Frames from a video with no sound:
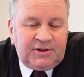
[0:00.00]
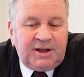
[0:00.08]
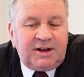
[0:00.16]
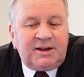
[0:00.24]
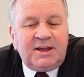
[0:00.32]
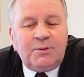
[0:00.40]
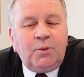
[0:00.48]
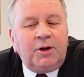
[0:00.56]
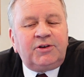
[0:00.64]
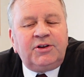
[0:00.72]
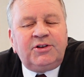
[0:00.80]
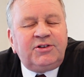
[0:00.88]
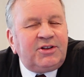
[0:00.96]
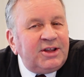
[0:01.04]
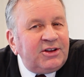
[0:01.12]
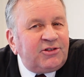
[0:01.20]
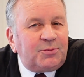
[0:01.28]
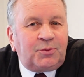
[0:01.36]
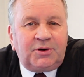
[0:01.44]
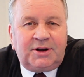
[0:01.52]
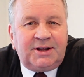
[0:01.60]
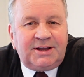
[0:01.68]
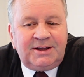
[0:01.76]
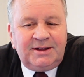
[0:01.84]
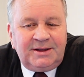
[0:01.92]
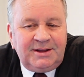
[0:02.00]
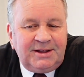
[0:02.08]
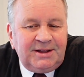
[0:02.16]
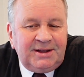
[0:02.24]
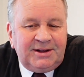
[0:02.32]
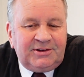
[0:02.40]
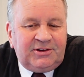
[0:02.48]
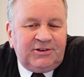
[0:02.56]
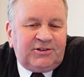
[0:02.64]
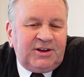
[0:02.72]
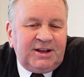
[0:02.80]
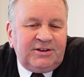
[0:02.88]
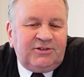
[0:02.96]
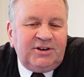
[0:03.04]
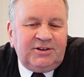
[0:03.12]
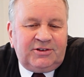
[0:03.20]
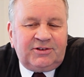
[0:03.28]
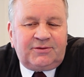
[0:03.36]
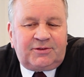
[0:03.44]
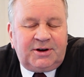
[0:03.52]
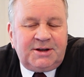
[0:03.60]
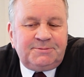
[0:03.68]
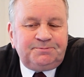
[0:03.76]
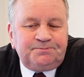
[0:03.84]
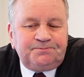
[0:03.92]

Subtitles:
that he wanted desperately to set Jesus free.